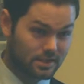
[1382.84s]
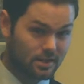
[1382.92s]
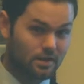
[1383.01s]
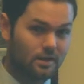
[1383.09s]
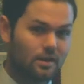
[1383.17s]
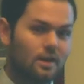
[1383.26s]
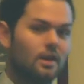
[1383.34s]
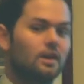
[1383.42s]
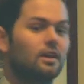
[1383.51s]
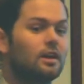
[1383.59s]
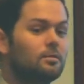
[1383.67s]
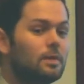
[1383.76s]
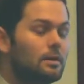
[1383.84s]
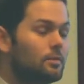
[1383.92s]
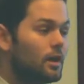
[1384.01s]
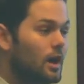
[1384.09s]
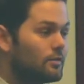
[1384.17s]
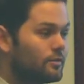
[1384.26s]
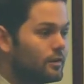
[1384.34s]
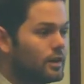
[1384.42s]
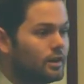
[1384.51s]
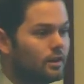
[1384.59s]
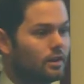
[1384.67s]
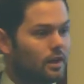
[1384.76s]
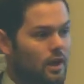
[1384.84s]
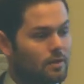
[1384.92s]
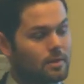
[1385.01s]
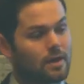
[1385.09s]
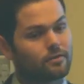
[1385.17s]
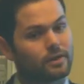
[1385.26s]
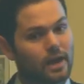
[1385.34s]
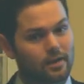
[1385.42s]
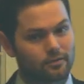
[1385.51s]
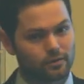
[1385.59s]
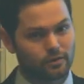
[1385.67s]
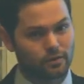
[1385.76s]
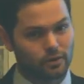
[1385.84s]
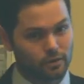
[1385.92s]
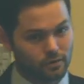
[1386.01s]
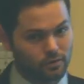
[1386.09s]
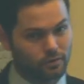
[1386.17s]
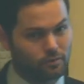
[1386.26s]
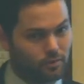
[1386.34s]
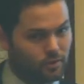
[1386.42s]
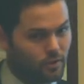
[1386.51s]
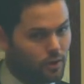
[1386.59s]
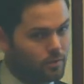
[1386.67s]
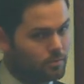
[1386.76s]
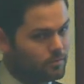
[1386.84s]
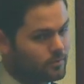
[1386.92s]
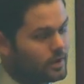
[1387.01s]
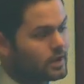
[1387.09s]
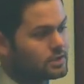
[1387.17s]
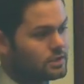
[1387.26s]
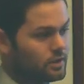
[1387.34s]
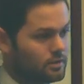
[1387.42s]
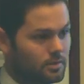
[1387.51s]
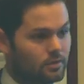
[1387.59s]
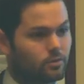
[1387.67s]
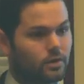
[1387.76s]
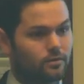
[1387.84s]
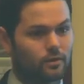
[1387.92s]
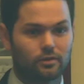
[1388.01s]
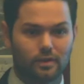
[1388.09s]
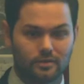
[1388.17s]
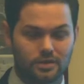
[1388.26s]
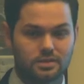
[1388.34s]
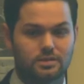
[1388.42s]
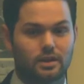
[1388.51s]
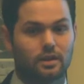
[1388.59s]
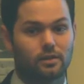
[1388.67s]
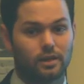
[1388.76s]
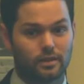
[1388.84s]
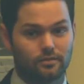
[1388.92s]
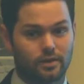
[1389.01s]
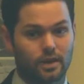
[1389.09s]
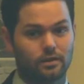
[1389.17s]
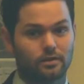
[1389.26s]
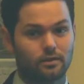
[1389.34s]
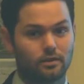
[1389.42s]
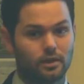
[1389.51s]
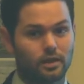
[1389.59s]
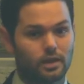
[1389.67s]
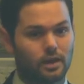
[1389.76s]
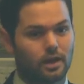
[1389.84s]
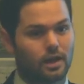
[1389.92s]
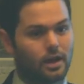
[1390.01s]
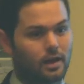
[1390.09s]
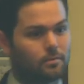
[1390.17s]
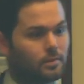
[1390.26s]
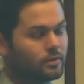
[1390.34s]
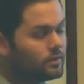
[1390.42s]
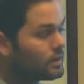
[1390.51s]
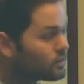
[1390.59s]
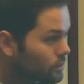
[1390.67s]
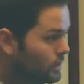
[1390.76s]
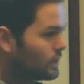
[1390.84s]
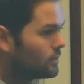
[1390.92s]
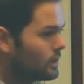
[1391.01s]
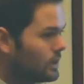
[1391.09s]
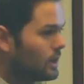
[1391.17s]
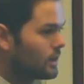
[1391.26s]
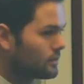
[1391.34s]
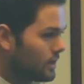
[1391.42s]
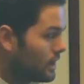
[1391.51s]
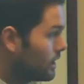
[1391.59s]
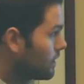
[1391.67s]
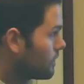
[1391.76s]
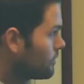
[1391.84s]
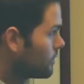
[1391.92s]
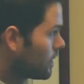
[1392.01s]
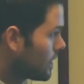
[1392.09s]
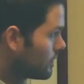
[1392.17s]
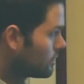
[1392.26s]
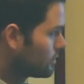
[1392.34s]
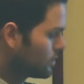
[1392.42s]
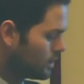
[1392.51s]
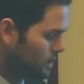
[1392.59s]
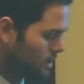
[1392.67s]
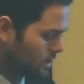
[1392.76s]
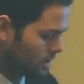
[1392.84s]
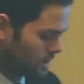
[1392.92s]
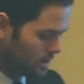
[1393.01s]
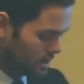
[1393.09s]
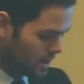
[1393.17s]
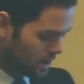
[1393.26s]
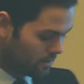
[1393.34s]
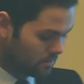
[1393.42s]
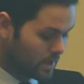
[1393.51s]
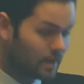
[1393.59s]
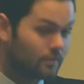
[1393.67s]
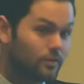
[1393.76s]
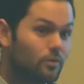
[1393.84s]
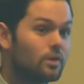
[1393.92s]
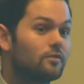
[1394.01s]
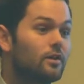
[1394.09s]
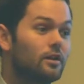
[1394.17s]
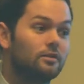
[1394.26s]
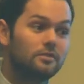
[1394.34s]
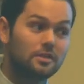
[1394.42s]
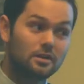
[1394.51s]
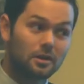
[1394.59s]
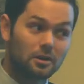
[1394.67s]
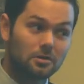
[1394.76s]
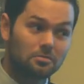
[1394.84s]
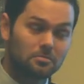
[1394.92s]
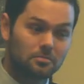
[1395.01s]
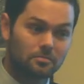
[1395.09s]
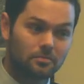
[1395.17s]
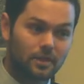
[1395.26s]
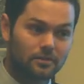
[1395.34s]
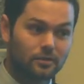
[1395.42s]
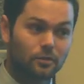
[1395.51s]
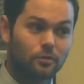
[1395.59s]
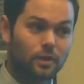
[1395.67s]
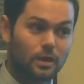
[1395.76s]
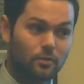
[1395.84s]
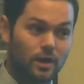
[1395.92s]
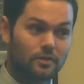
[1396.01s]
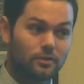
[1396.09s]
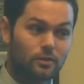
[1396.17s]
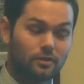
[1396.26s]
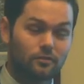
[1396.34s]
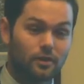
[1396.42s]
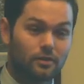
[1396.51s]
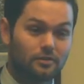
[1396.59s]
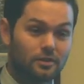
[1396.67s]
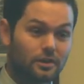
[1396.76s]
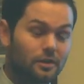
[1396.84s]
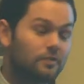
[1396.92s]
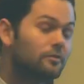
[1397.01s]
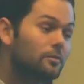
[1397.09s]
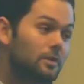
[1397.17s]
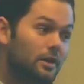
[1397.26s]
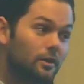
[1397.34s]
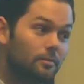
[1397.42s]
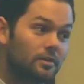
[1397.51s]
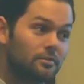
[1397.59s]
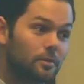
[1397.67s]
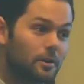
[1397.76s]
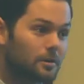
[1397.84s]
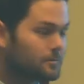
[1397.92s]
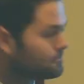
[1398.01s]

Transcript: year, going to be able to offer it every afternoon, with the hope for next year to be 24/7, just like our Lifeline. And so that's really, really exciting for us. And if you want to volunteer, that's a great way that you can volunteer from here in Pittsburgh.